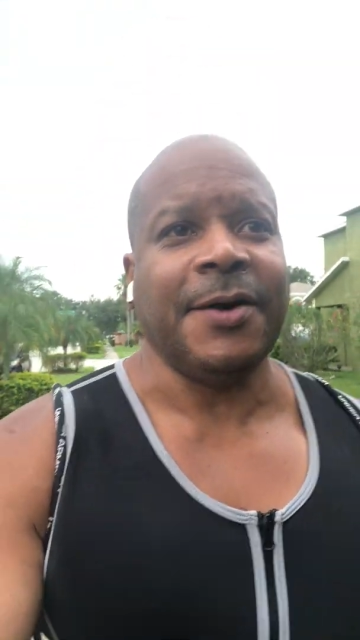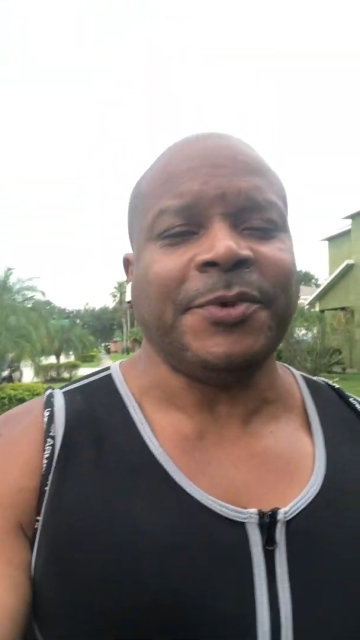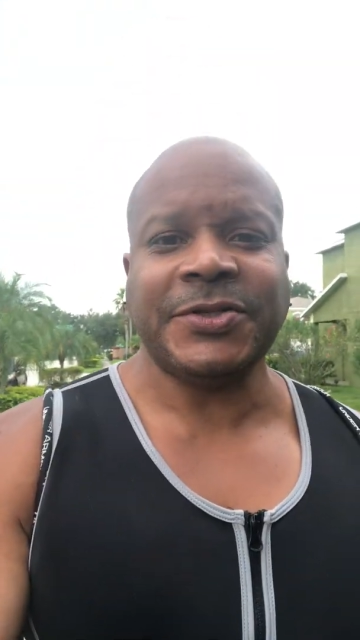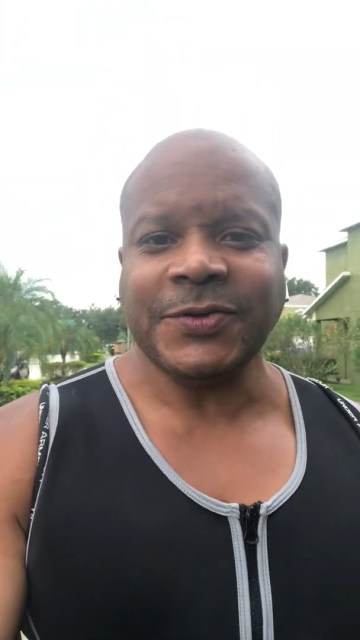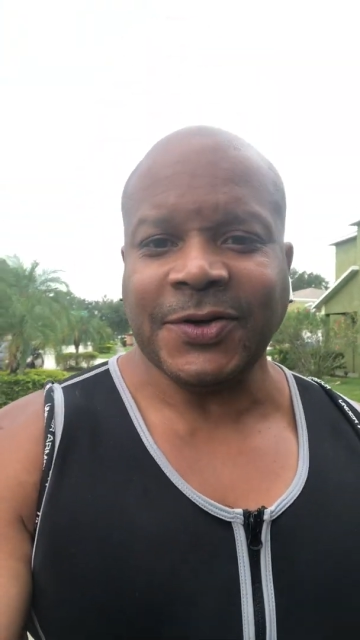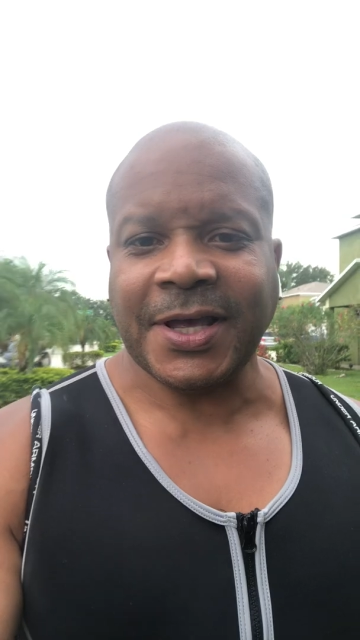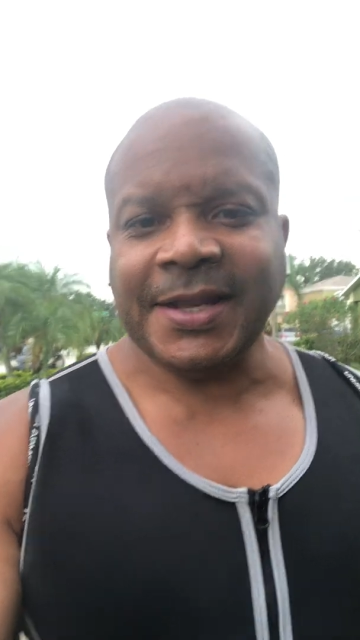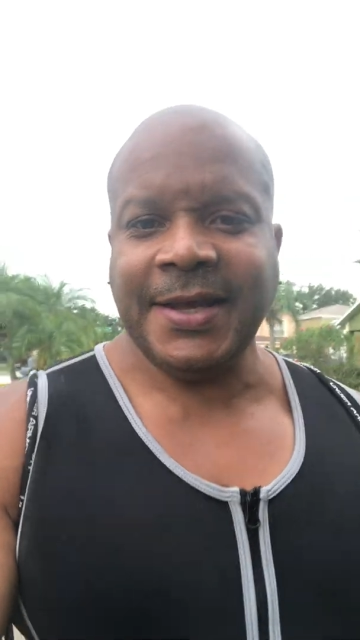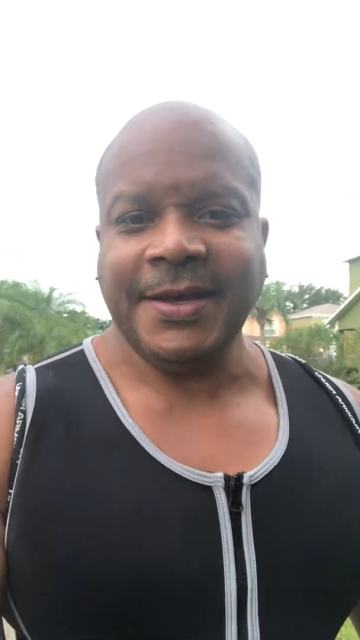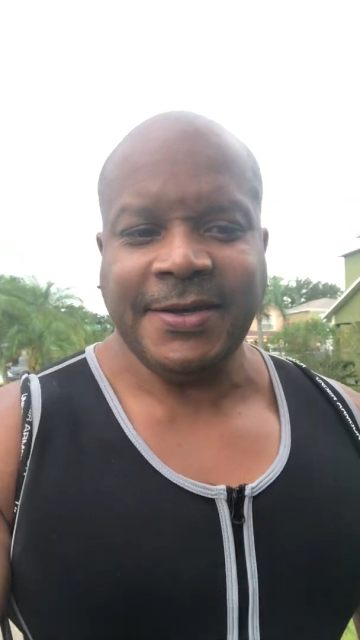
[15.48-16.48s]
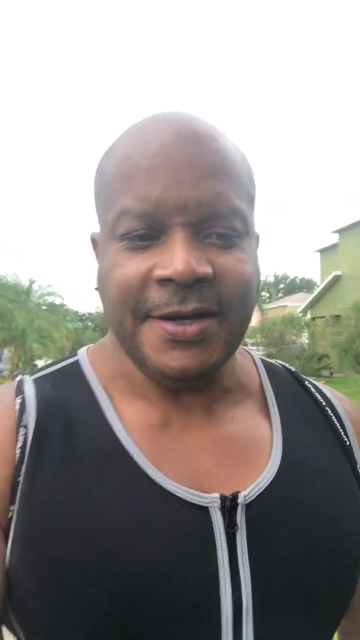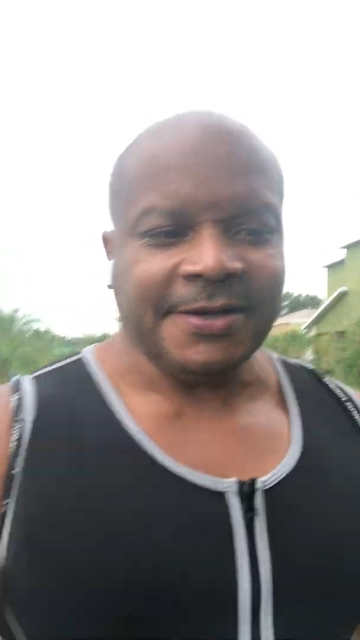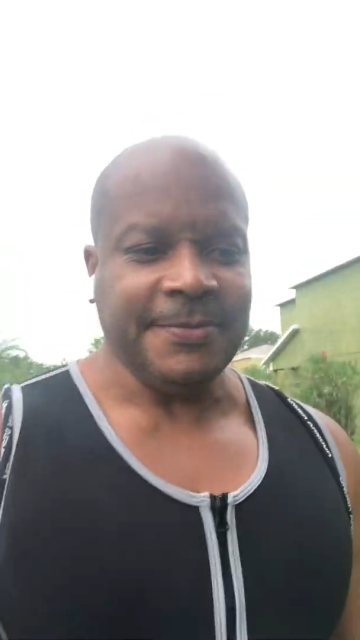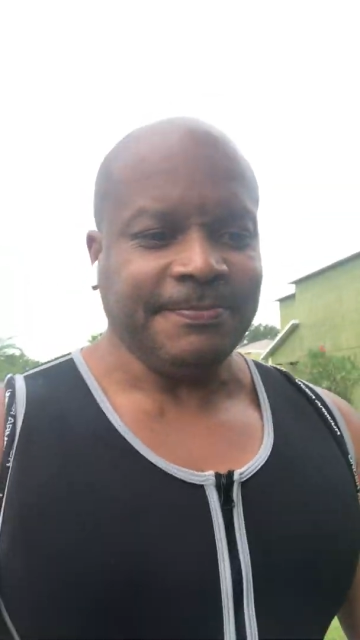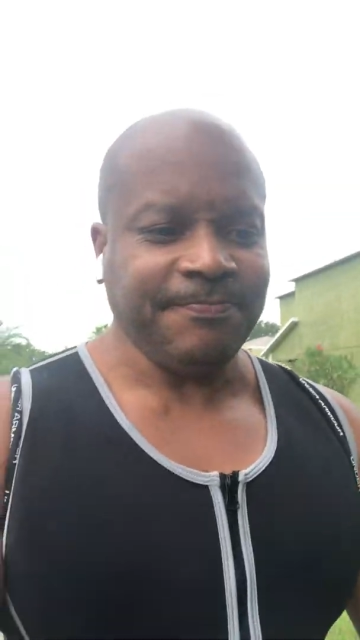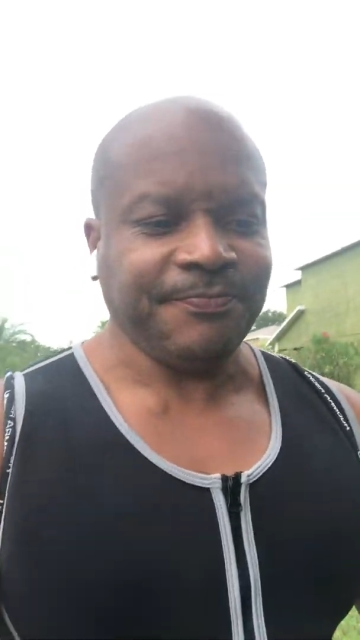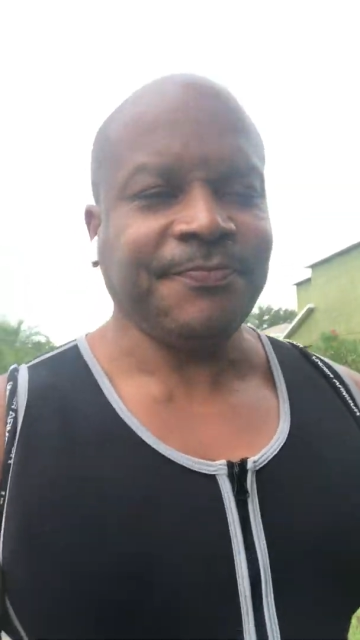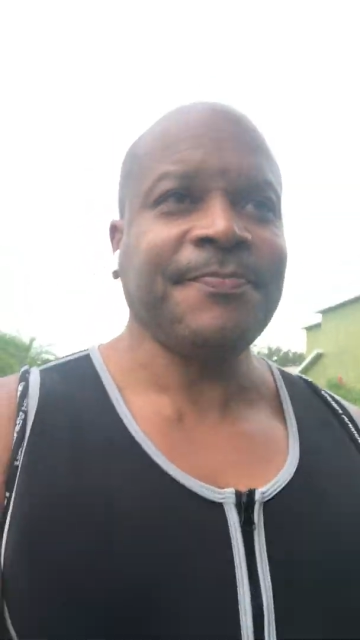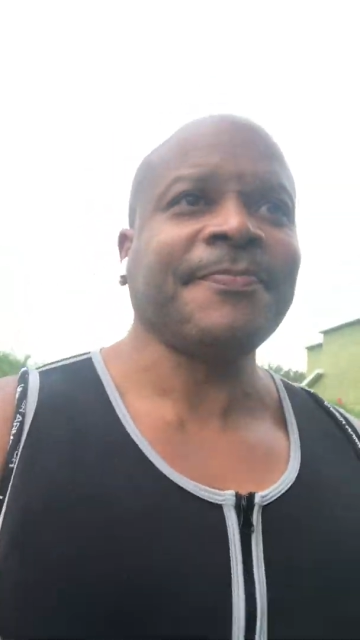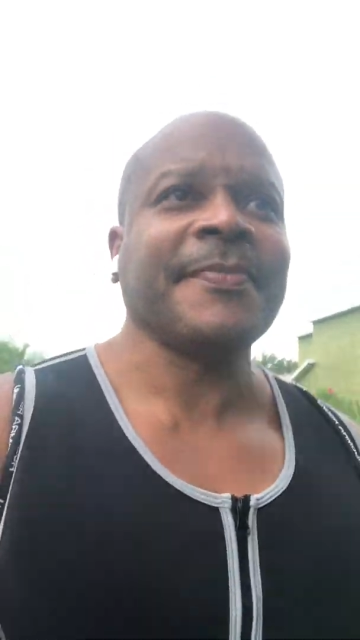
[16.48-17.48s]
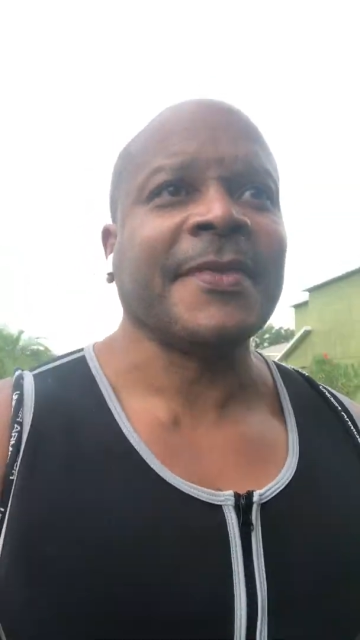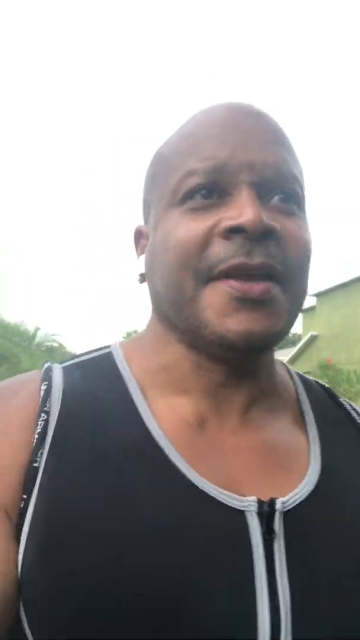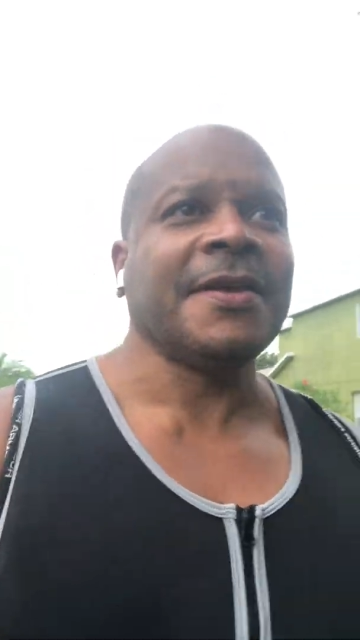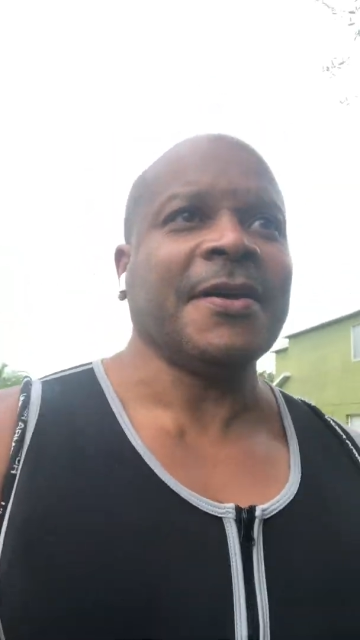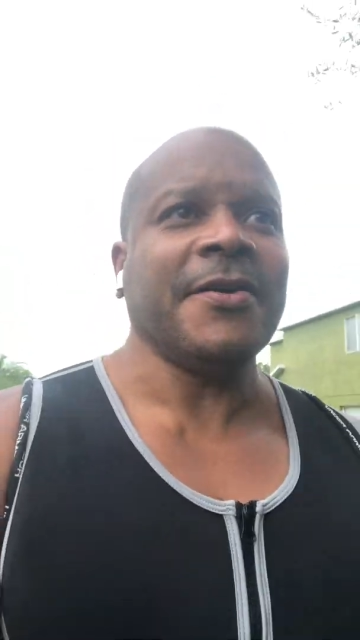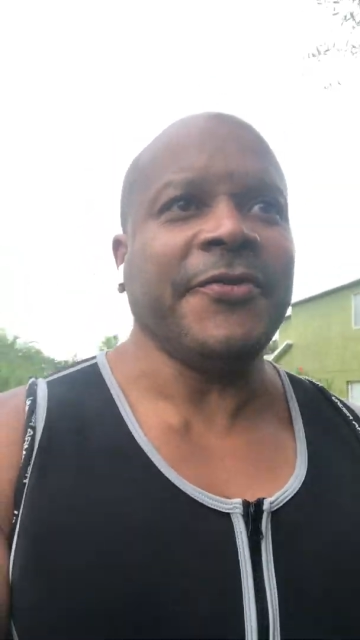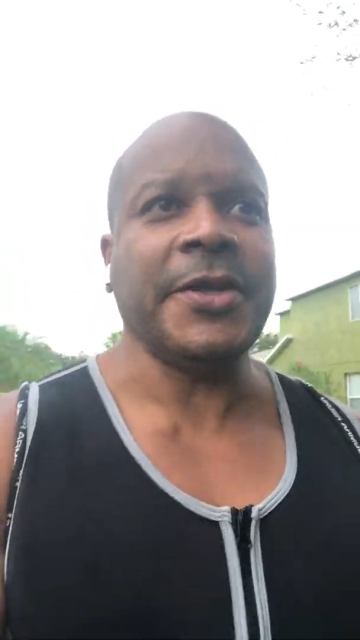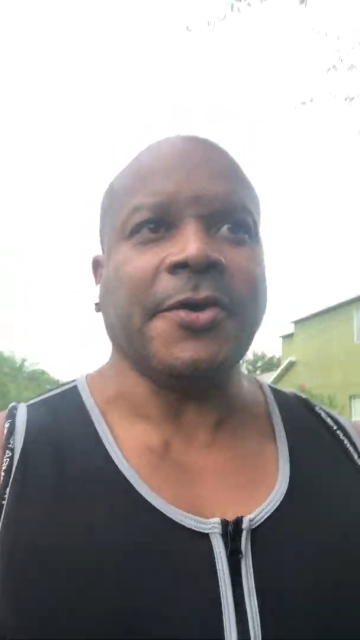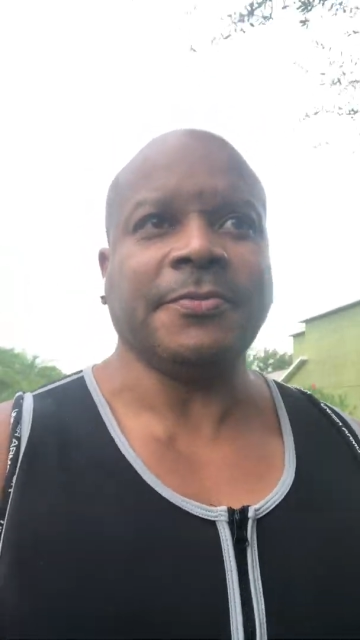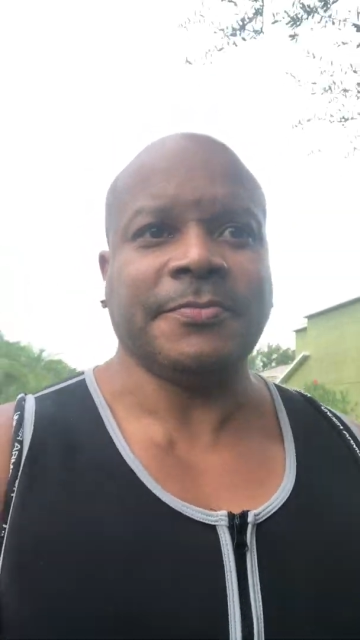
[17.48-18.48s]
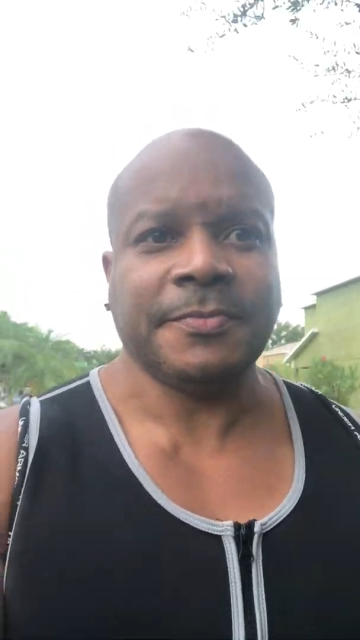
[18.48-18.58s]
went to look at a video.